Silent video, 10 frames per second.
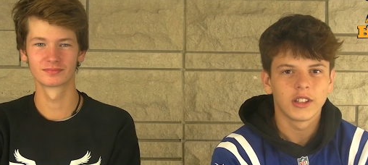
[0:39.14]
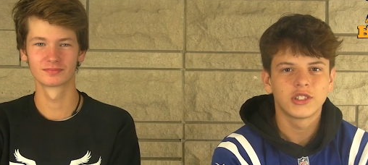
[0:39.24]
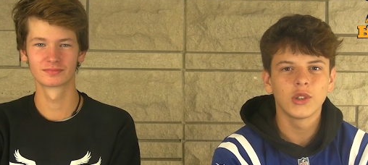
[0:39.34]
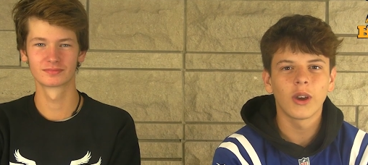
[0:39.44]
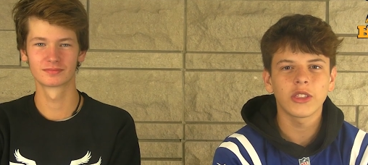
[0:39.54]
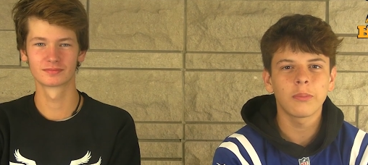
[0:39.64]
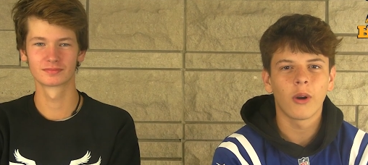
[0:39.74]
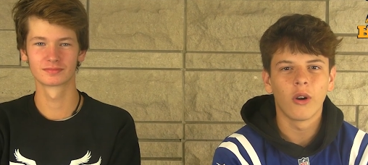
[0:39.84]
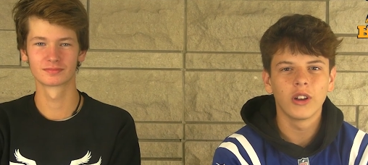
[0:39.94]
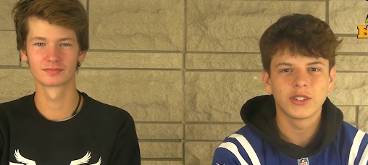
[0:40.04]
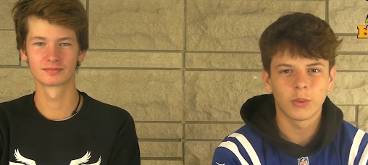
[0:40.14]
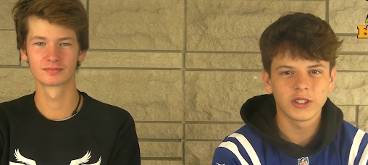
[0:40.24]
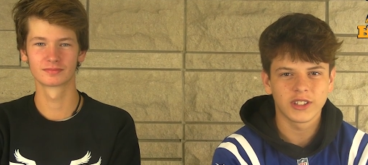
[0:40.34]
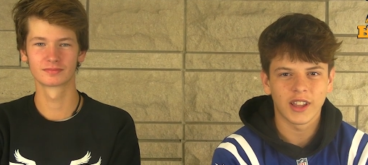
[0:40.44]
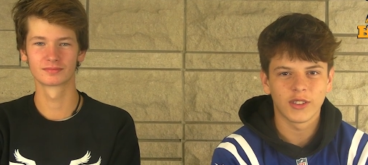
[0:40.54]
Speaker 1: See you at the pole is
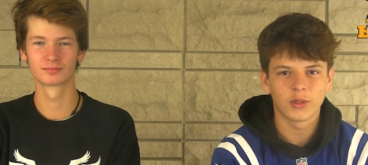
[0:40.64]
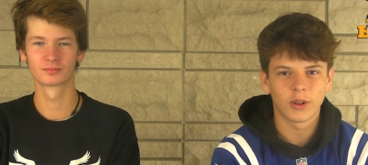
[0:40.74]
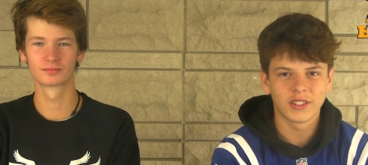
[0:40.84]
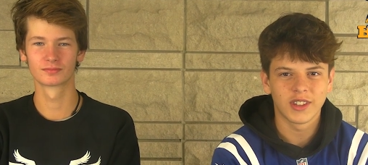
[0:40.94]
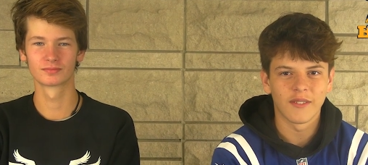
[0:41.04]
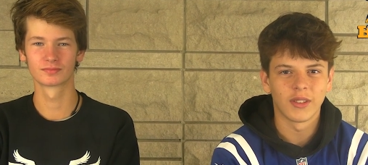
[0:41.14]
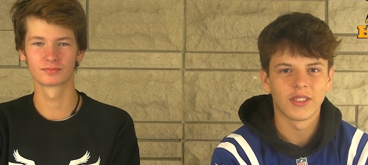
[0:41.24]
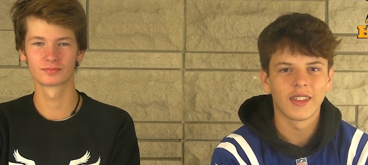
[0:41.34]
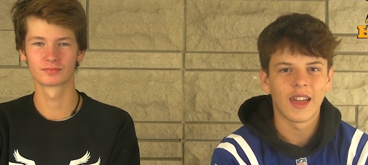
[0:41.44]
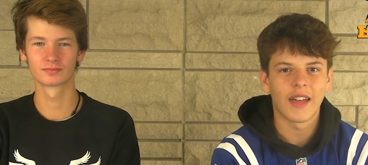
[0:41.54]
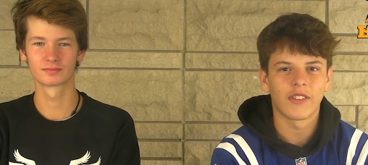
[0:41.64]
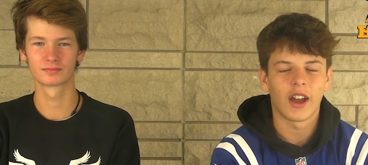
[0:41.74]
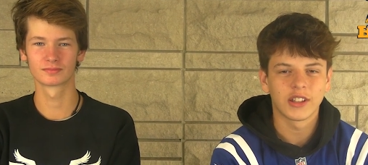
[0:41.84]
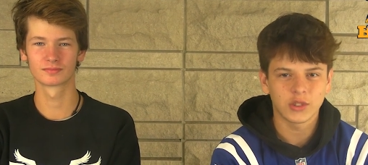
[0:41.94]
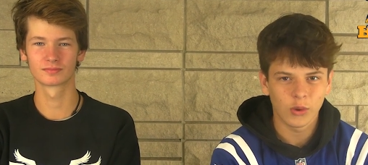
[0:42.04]
Wednesday the 27th at the
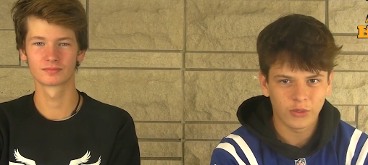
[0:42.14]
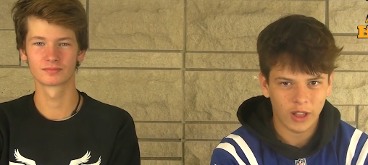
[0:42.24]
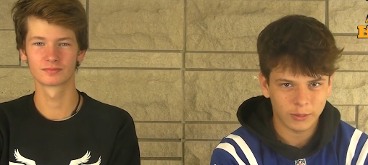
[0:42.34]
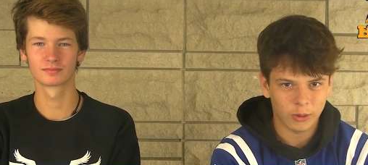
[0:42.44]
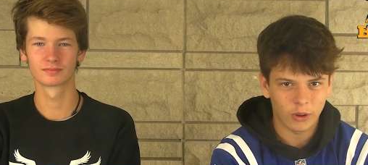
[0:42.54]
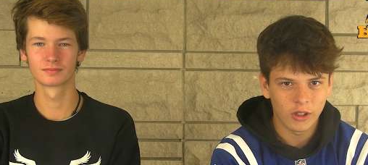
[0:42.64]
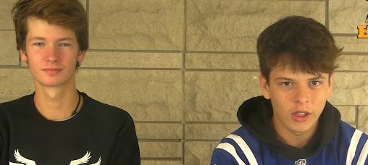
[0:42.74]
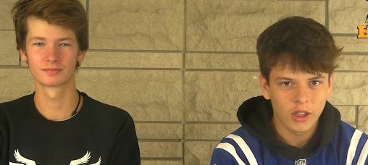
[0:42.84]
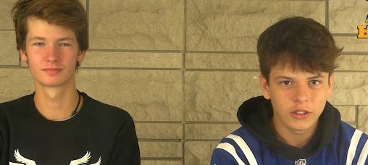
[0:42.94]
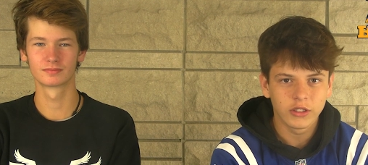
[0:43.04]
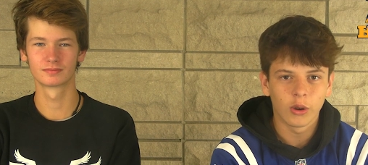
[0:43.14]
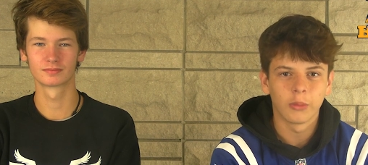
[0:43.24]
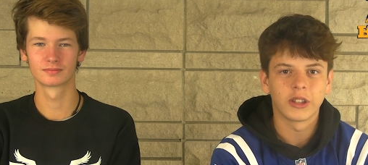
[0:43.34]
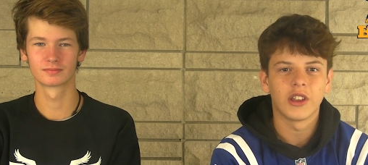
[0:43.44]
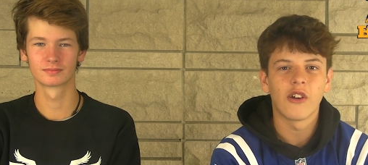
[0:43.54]
high school flagpole. There will
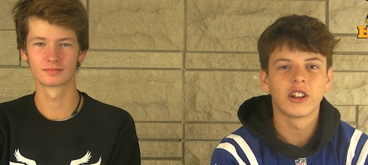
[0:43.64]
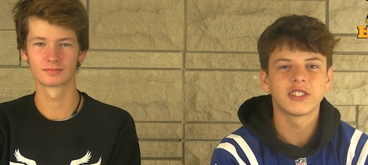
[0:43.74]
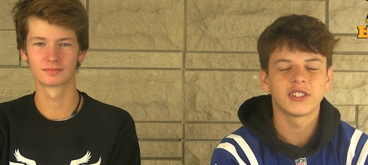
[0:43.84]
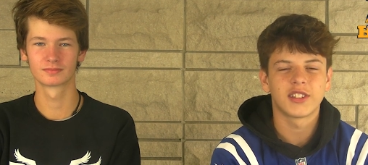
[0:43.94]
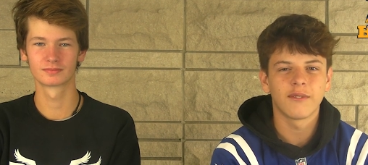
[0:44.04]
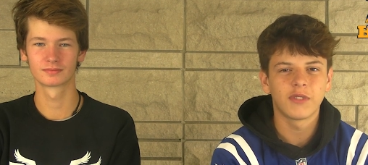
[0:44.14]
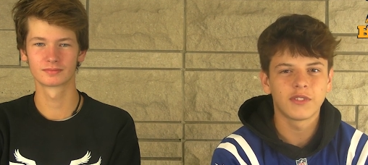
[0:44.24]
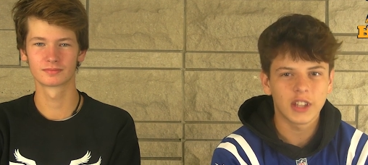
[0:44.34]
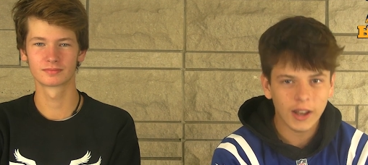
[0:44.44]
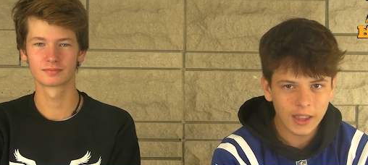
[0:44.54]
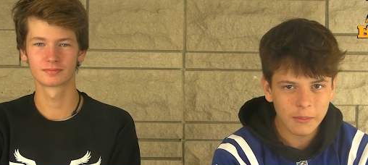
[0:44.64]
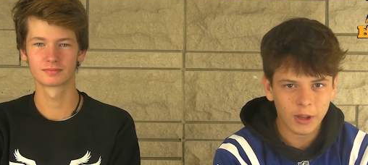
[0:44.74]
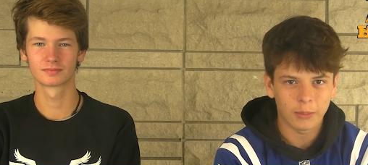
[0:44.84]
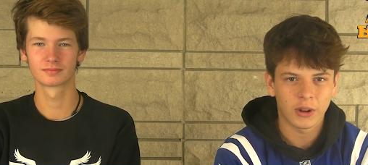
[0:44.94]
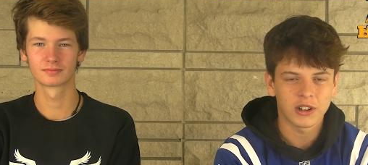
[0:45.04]
be donuts at 7.15 a.m.
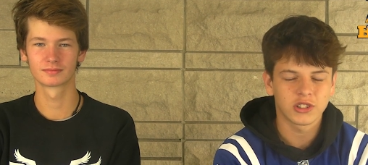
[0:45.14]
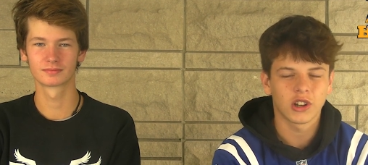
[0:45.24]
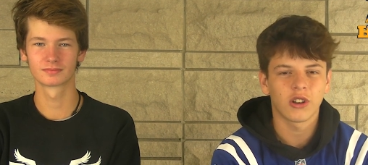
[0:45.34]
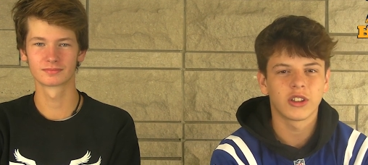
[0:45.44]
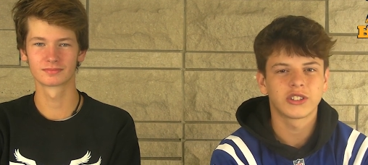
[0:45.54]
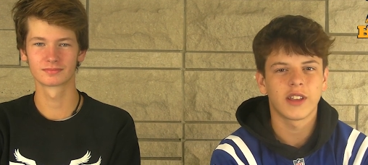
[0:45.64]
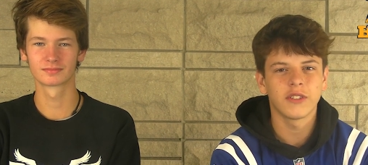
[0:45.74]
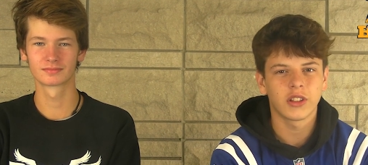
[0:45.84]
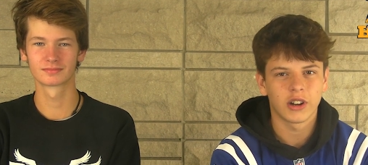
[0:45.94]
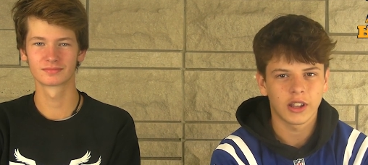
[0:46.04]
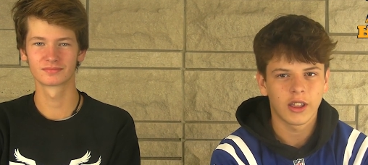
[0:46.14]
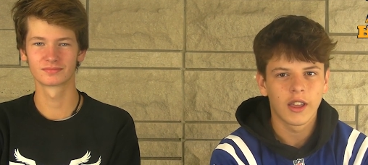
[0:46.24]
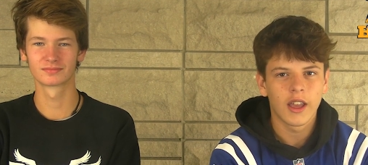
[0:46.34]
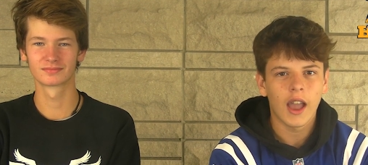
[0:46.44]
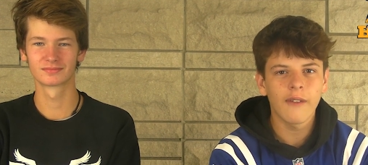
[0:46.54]
and a prayer circle at 7.30.
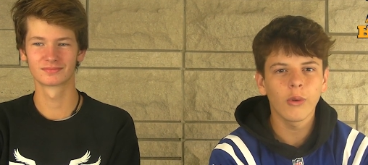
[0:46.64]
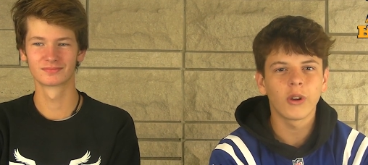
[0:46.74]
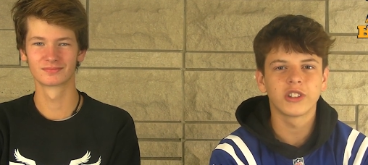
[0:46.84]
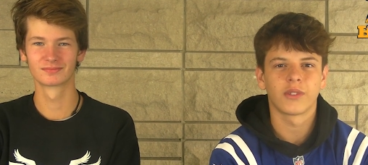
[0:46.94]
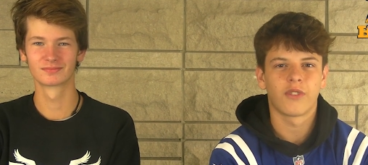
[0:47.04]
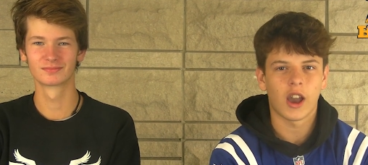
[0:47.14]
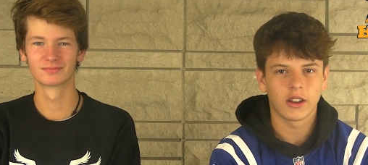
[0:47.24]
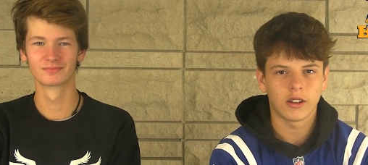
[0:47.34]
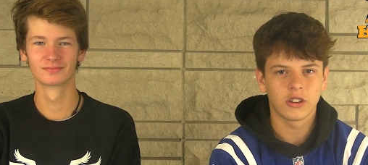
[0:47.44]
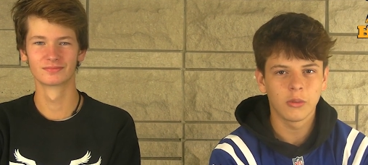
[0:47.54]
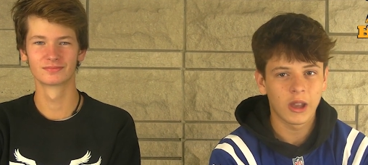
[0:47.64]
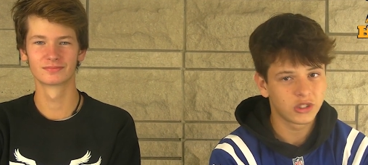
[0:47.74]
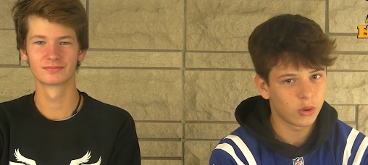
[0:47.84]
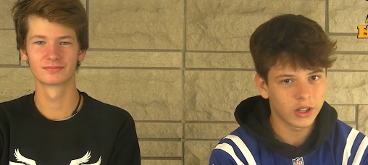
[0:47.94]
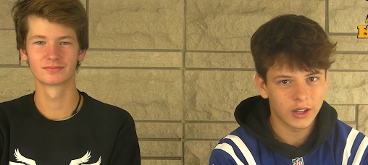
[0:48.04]
Everyone is invited and you may
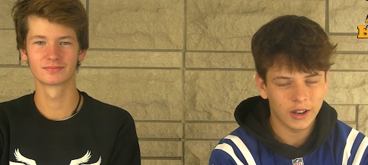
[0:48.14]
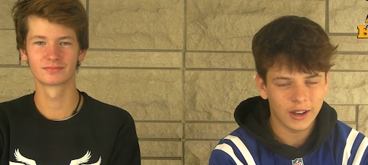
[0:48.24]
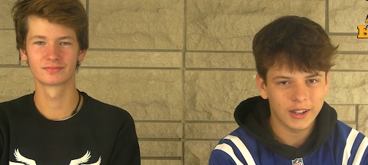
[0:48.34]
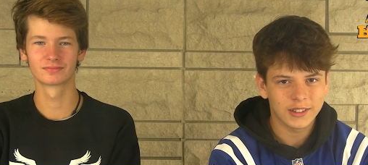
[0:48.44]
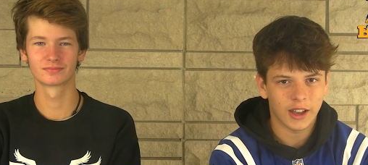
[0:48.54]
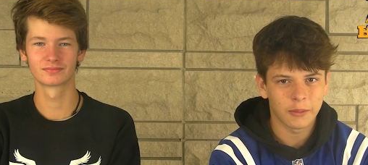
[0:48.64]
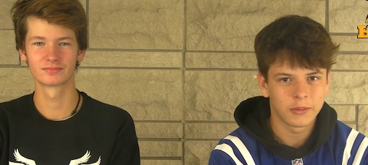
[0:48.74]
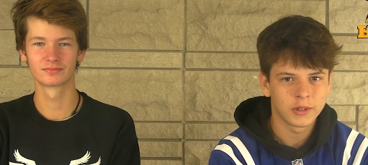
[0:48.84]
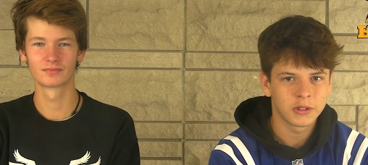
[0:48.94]
join in at any time.